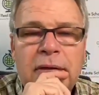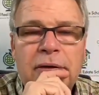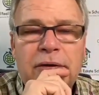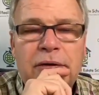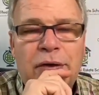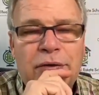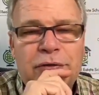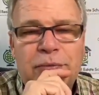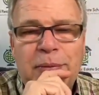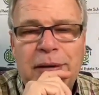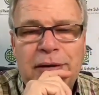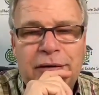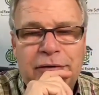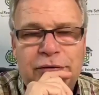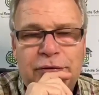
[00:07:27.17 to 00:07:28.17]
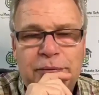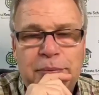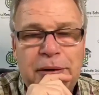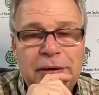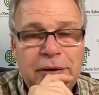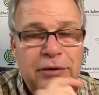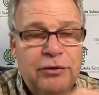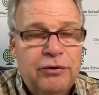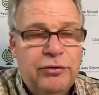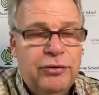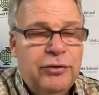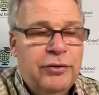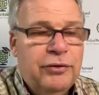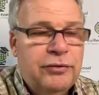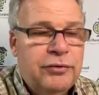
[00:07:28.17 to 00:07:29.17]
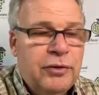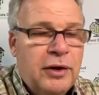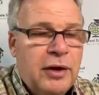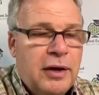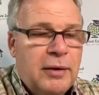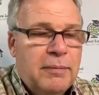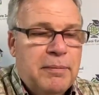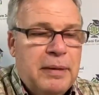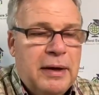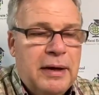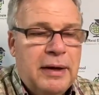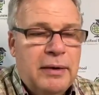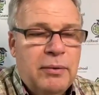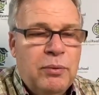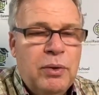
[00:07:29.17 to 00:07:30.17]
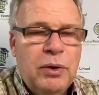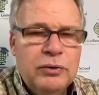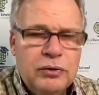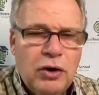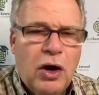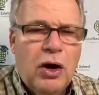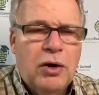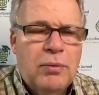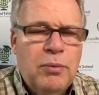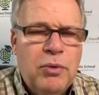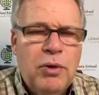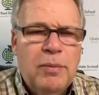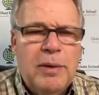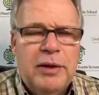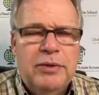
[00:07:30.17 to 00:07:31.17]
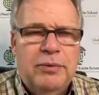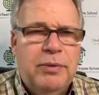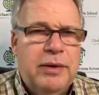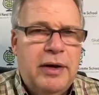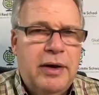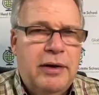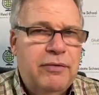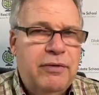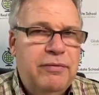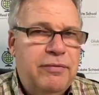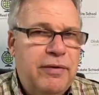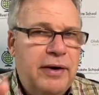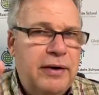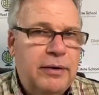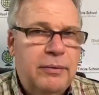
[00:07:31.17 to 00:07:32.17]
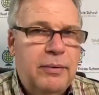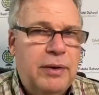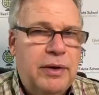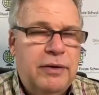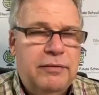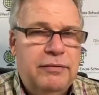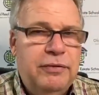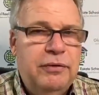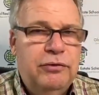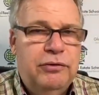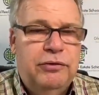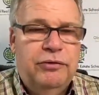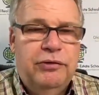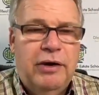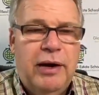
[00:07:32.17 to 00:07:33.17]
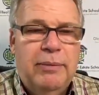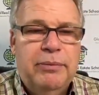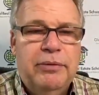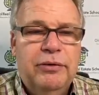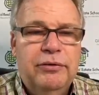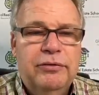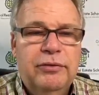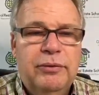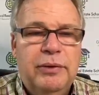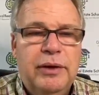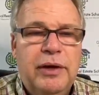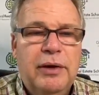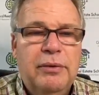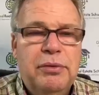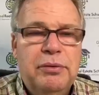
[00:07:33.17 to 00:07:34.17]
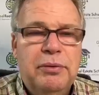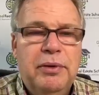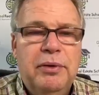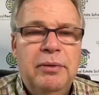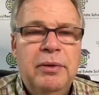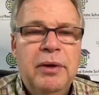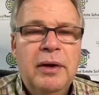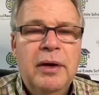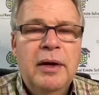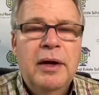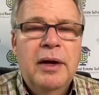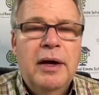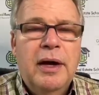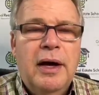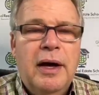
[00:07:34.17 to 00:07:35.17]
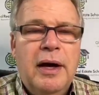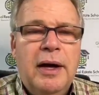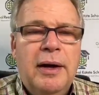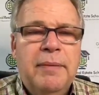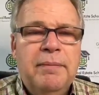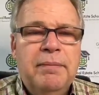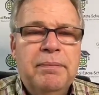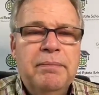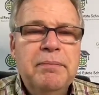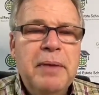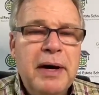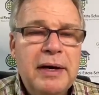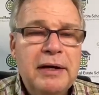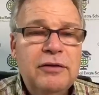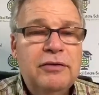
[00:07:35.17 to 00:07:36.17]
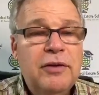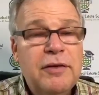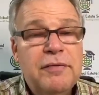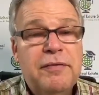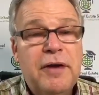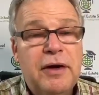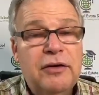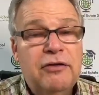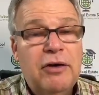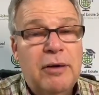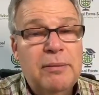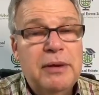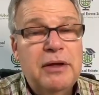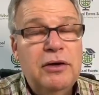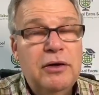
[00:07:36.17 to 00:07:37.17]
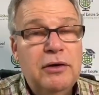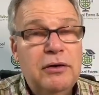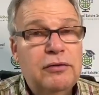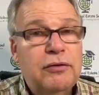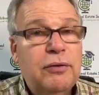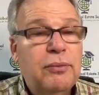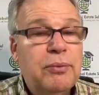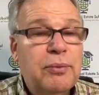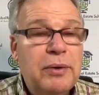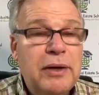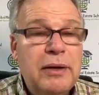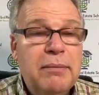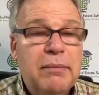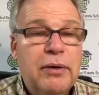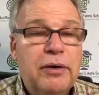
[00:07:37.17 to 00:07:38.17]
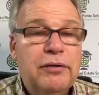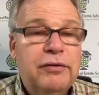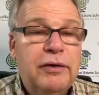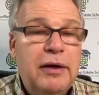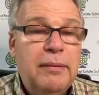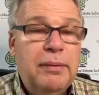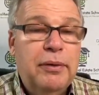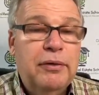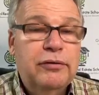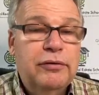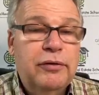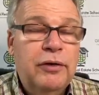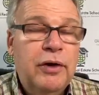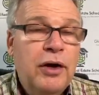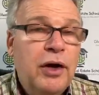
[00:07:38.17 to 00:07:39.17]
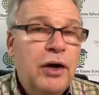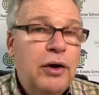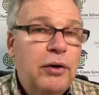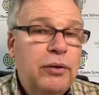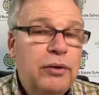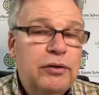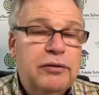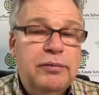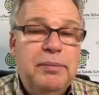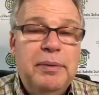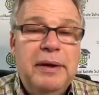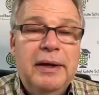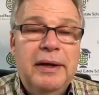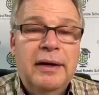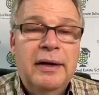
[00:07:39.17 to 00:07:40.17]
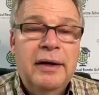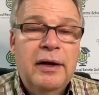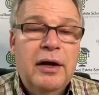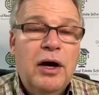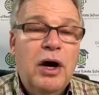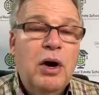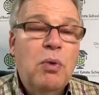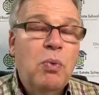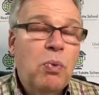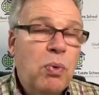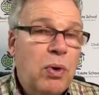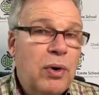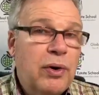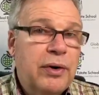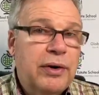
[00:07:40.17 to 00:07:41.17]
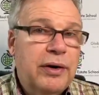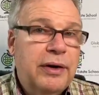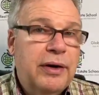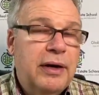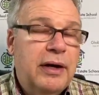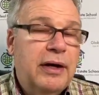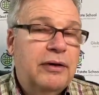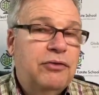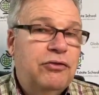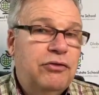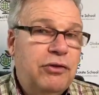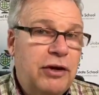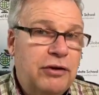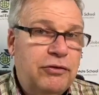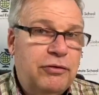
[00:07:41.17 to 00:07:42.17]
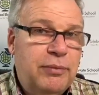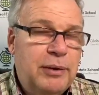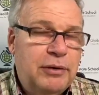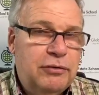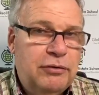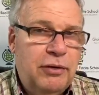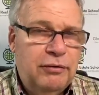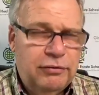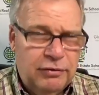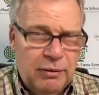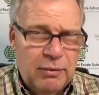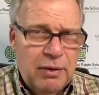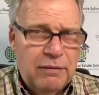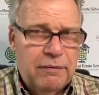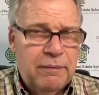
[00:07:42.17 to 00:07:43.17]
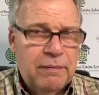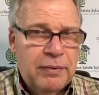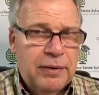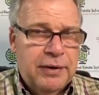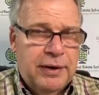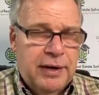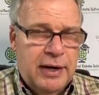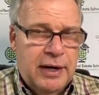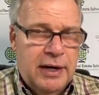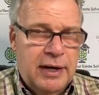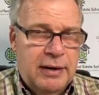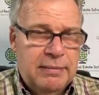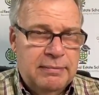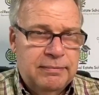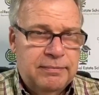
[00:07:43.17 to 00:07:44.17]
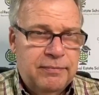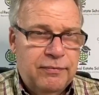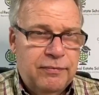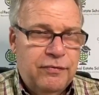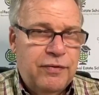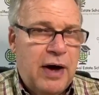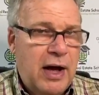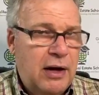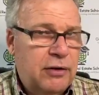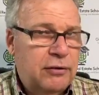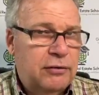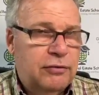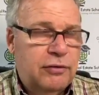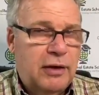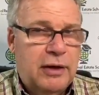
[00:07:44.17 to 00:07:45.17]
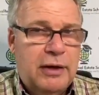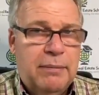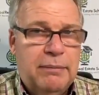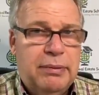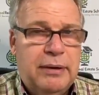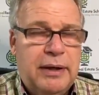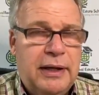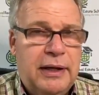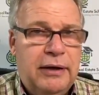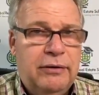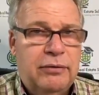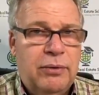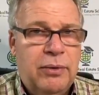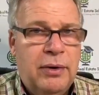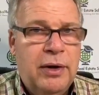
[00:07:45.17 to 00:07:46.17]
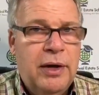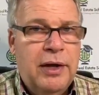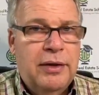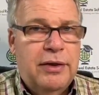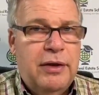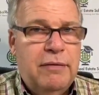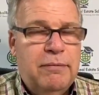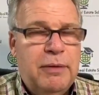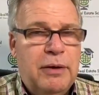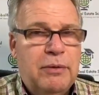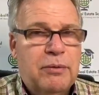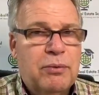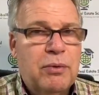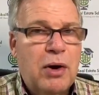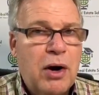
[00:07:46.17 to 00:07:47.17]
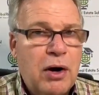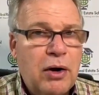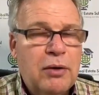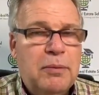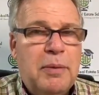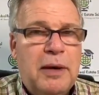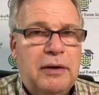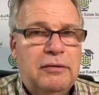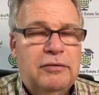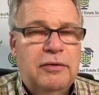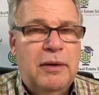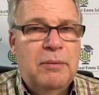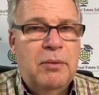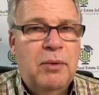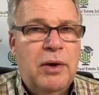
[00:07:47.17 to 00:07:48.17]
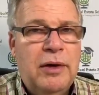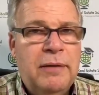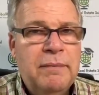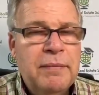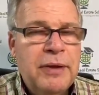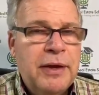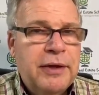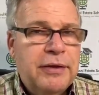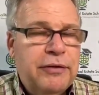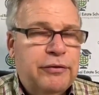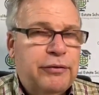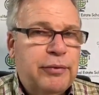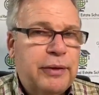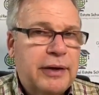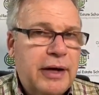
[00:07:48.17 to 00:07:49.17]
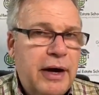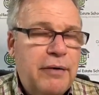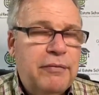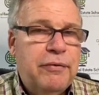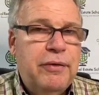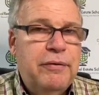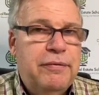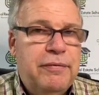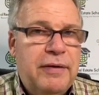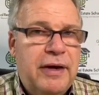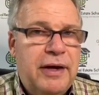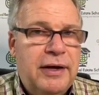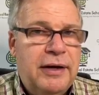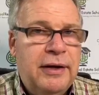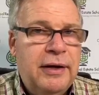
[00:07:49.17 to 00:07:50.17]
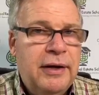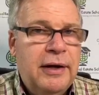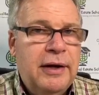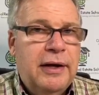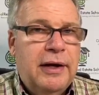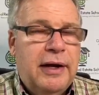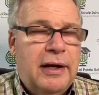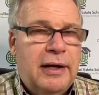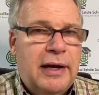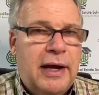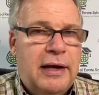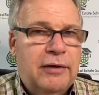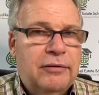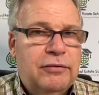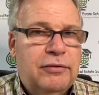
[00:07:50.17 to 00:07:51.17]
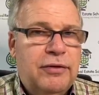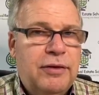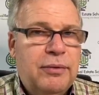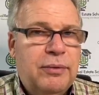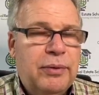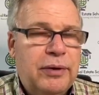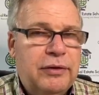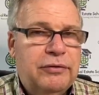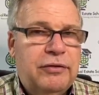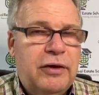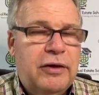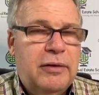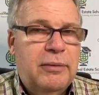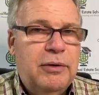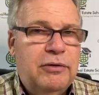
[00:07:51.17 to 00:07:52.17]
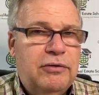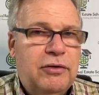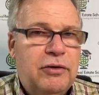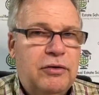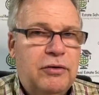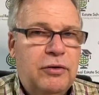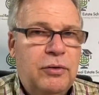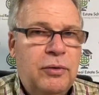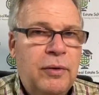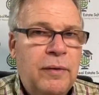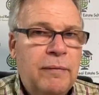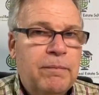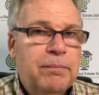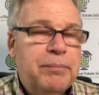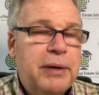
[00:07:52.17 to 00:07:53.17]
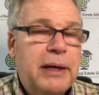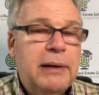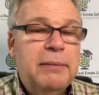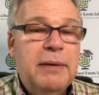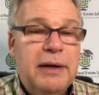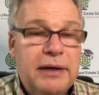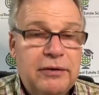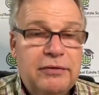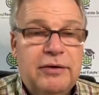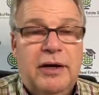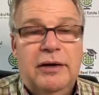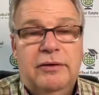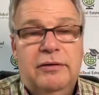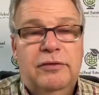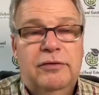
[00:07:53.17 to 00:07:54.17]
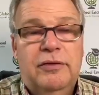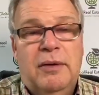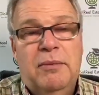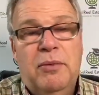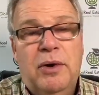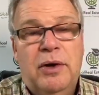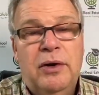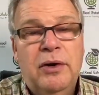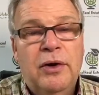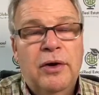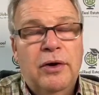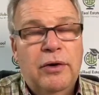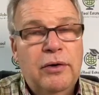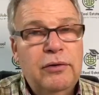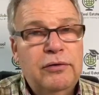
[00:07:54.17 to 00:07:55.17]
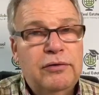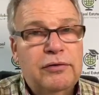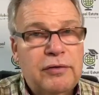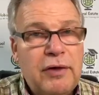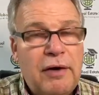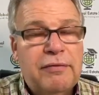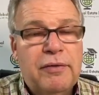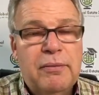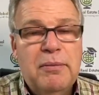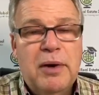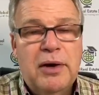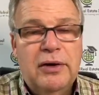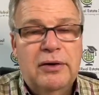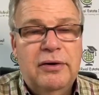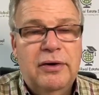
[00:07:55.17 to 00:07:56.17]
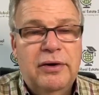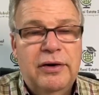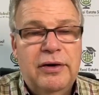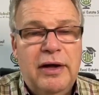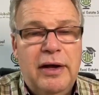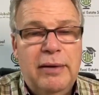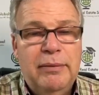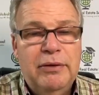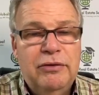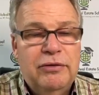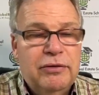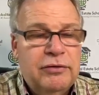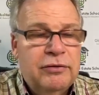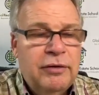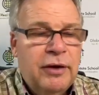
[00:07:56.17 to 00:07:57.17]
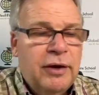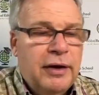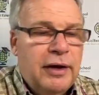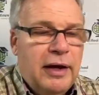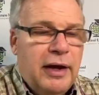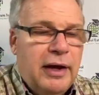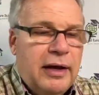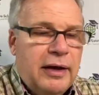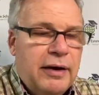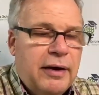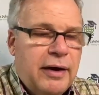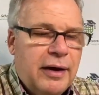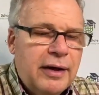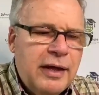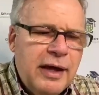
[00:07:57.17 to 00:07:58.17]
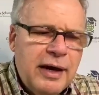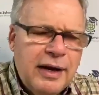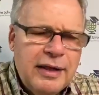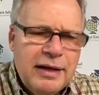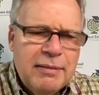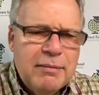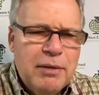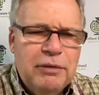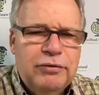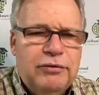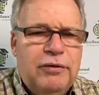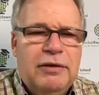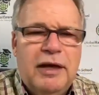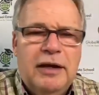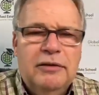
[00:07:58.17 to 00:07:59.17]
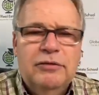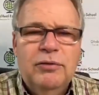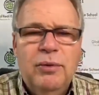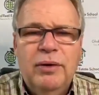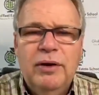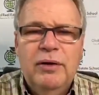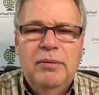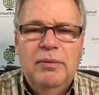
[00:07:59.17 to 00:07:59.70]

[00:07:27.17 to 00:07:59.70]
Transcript: talks about expenditures, but we'll talk more about the Recovery Fund in one of the future chapters that we go through. Monies in the fund shall be used to reimburse any person who has been awarded a judgment. So if someone files a complaint or they've been wronged by someone, this Recovery Fund allows the Real Estate Commission to pay monies out to someone who suffered monetary damages. And again, I think most of that's going to